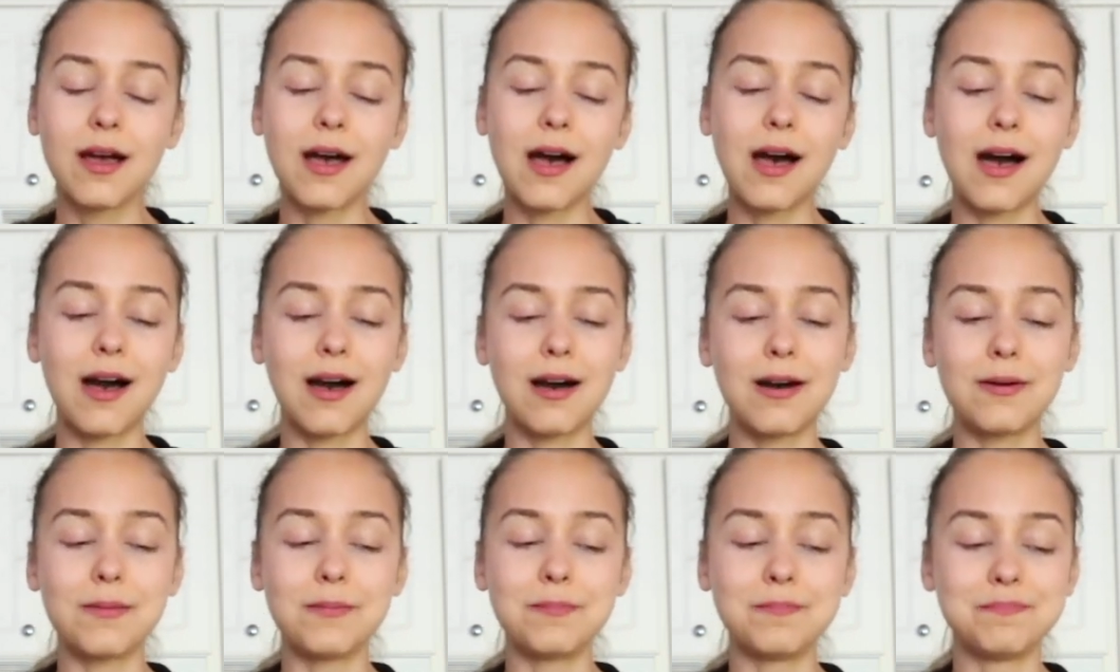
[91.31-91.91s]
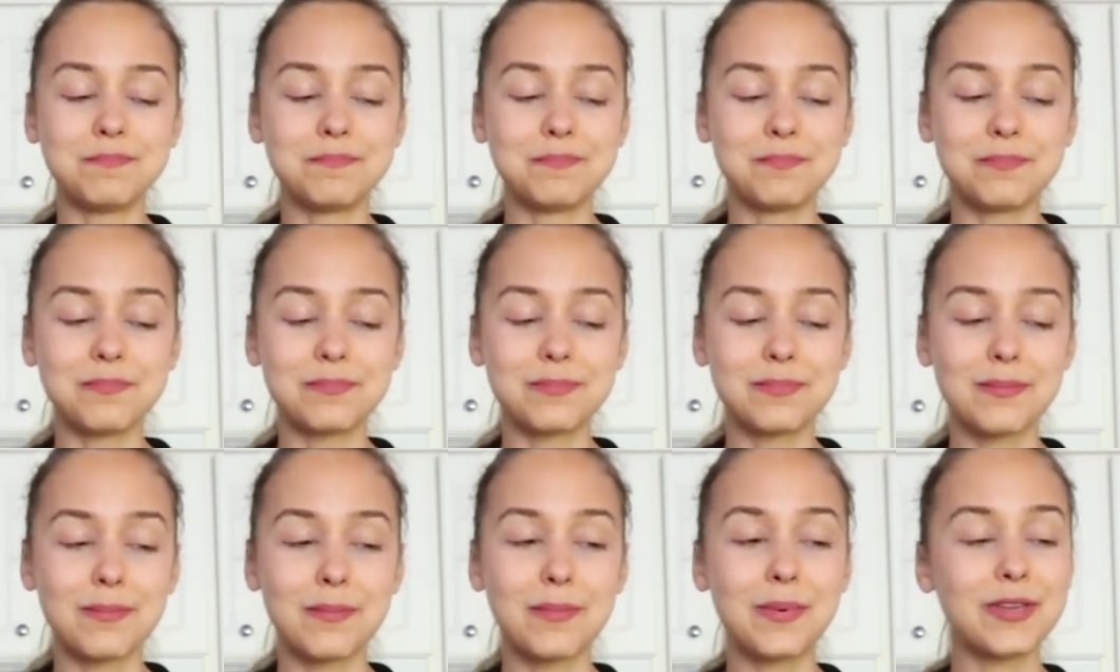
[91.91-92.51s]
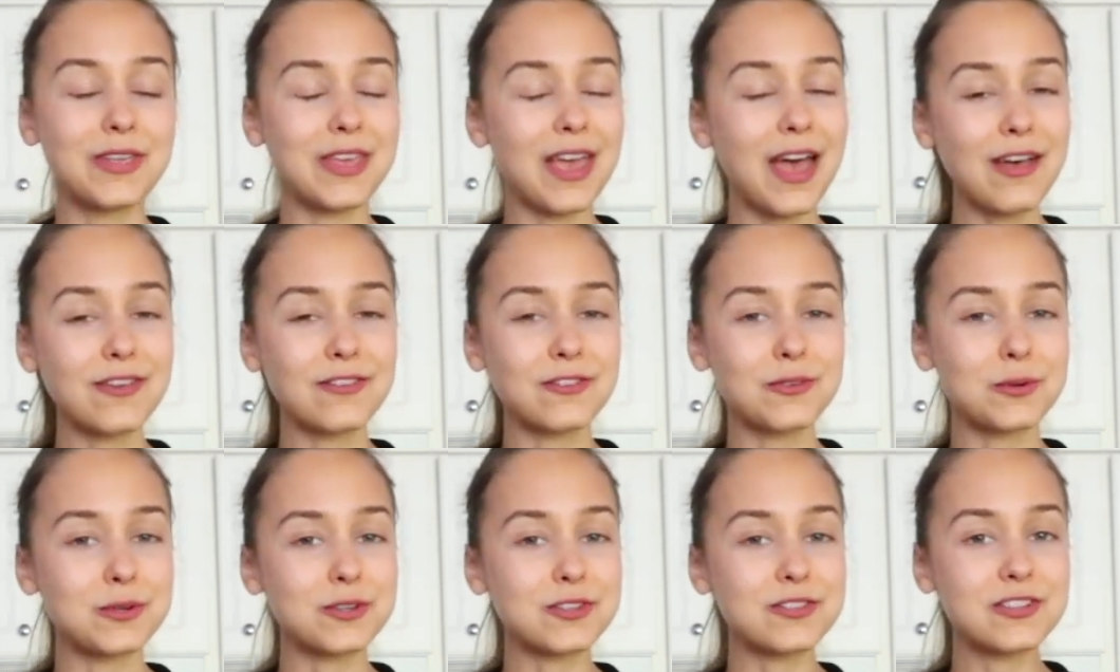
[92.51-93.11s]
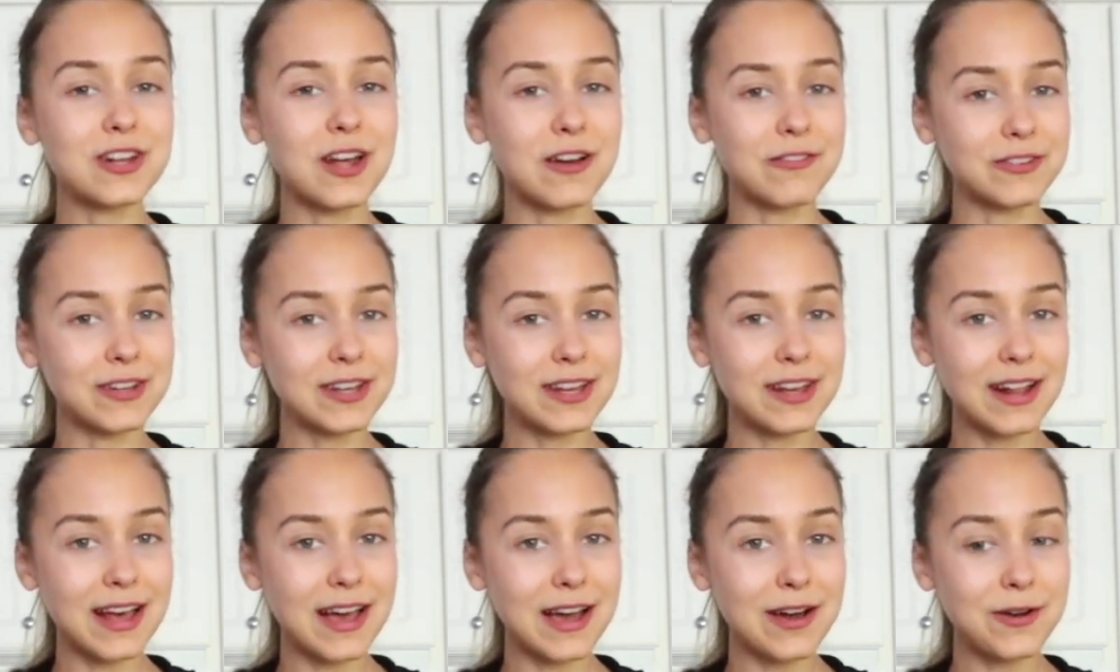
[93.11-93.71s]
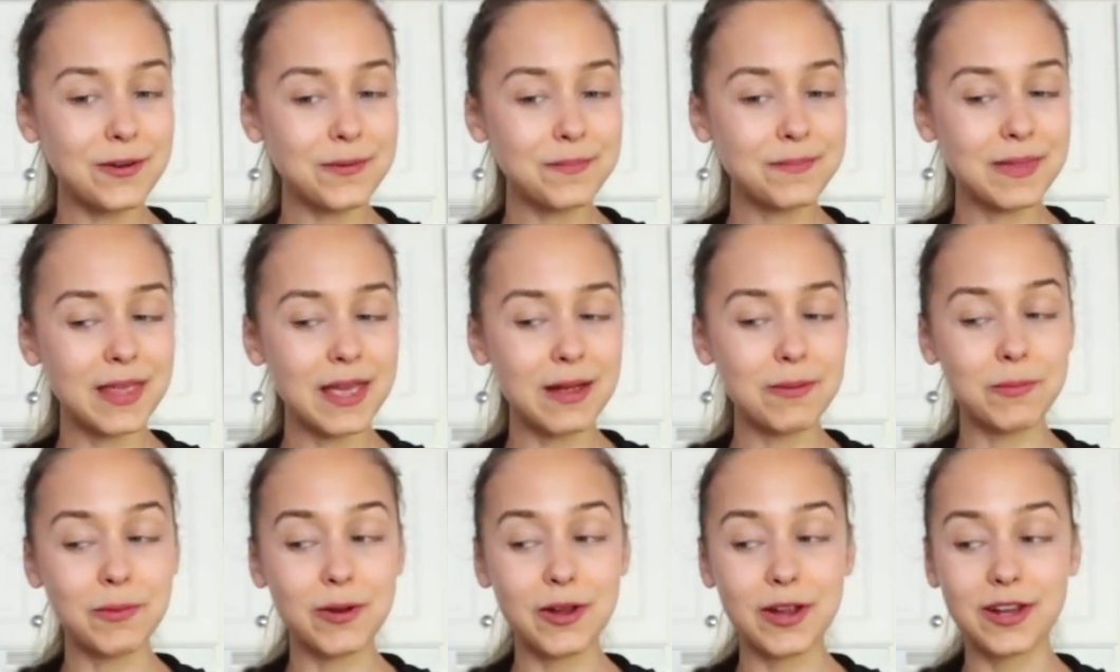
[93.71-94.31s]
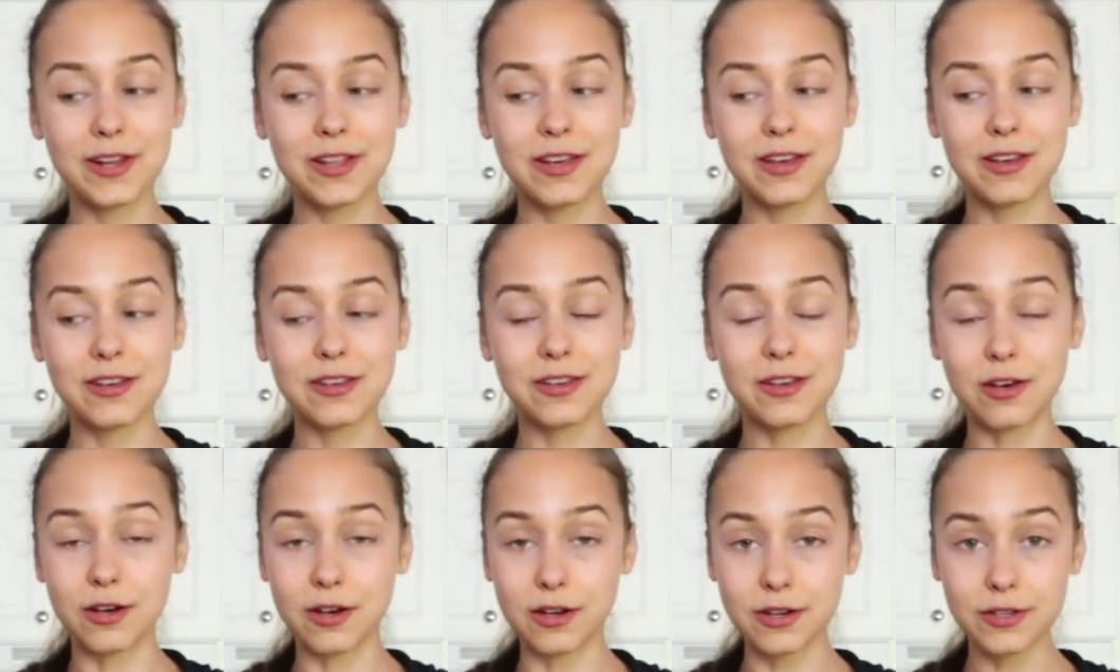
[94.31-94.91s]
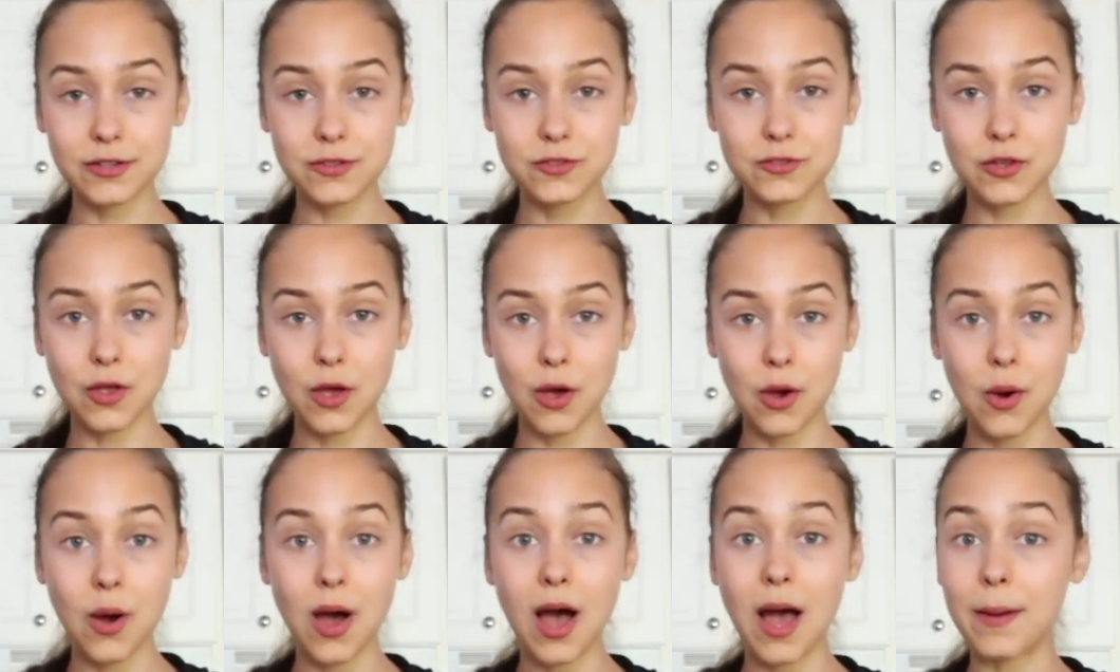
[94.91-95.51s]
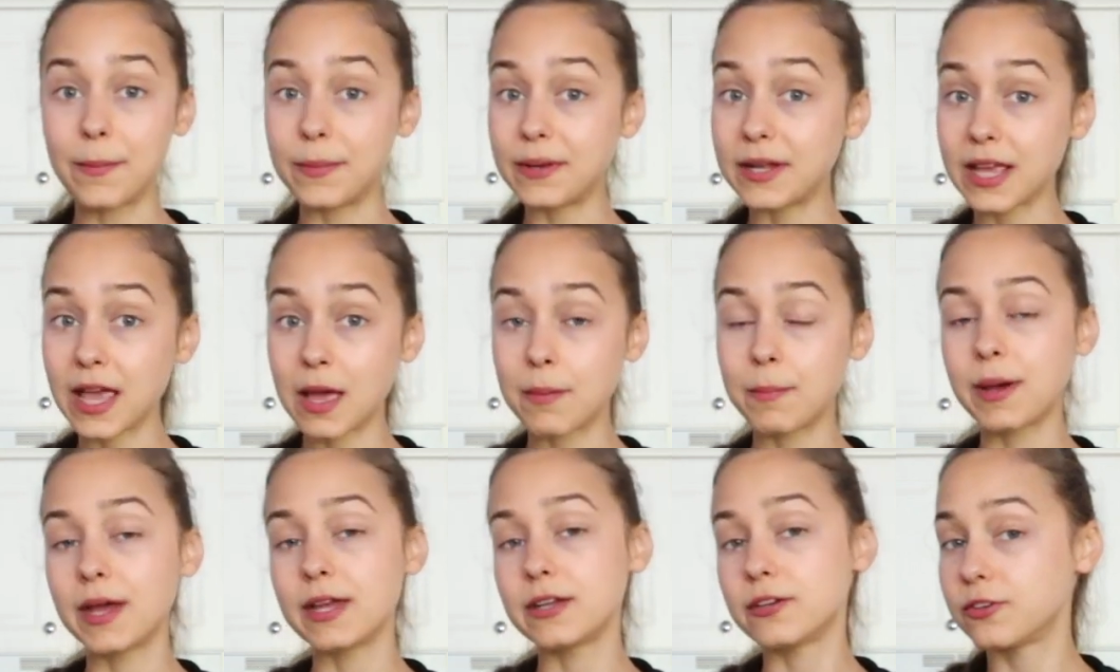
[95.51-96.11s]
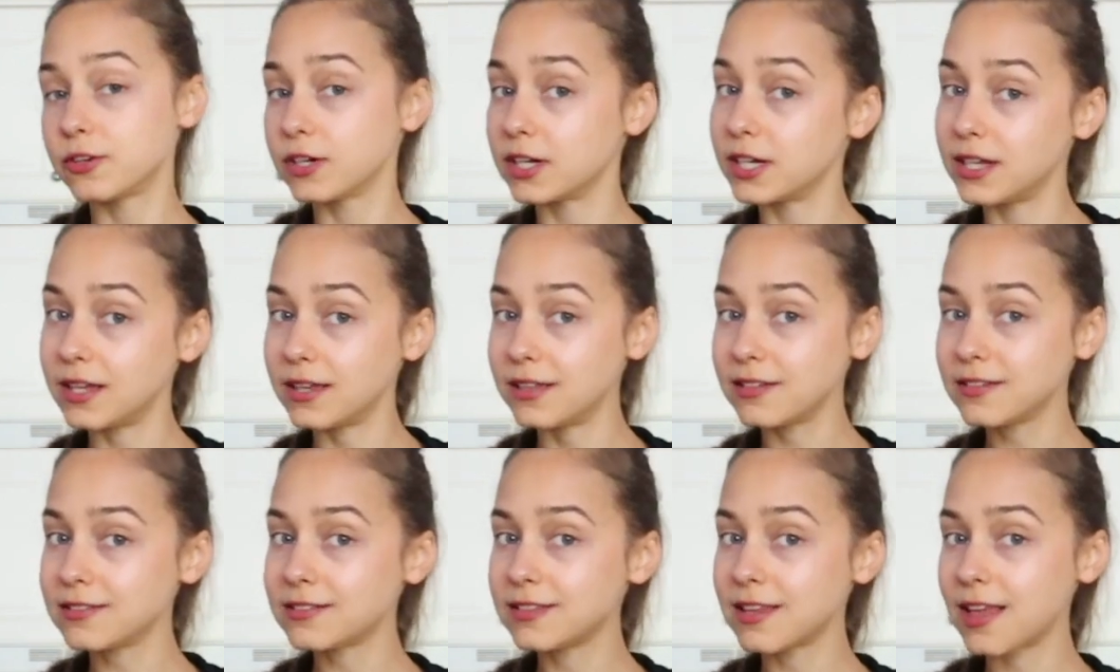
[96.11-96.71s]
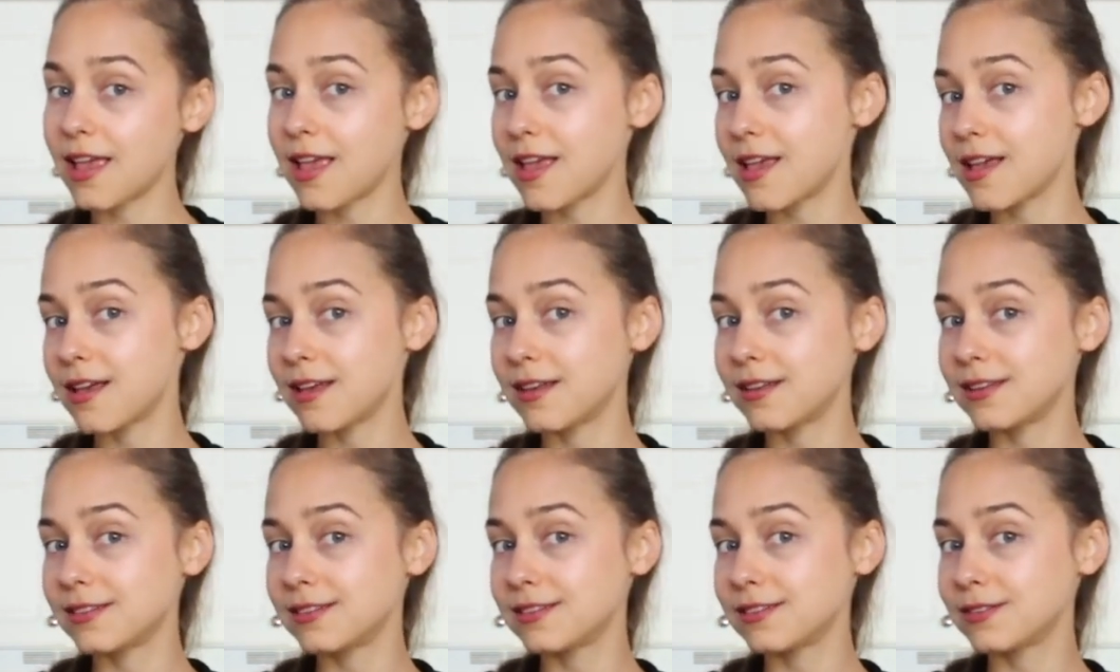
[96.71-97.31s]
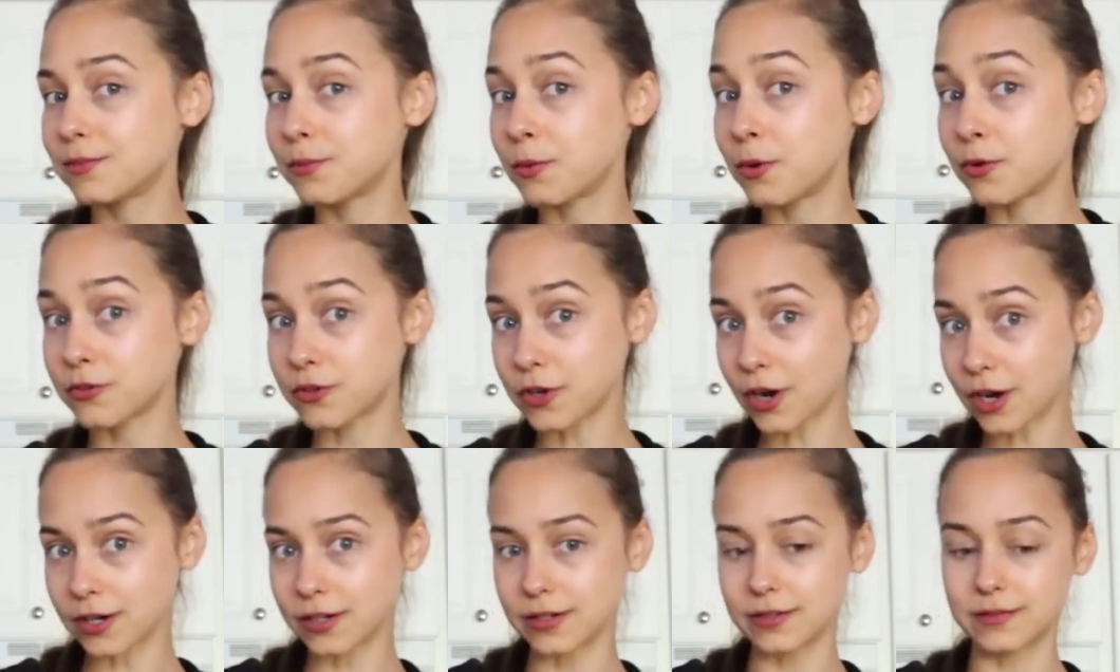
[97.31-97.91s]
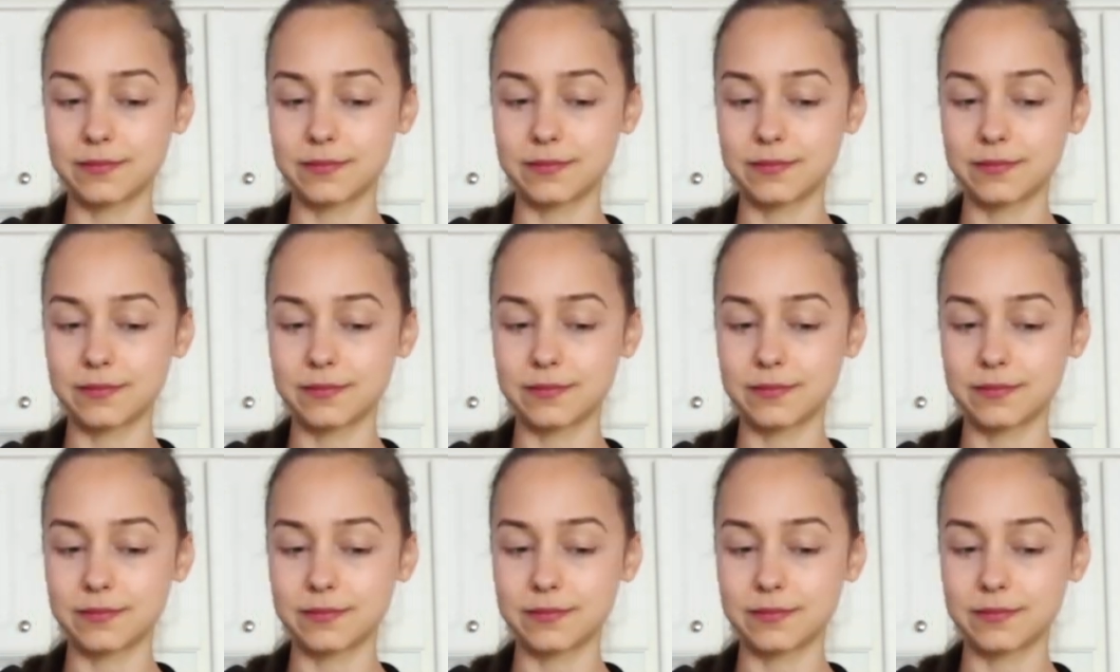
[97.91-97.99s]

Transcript: But yeah, so we're just toughing it out and we're gonna cook. So I'm gonna get my ingredients and we'll start.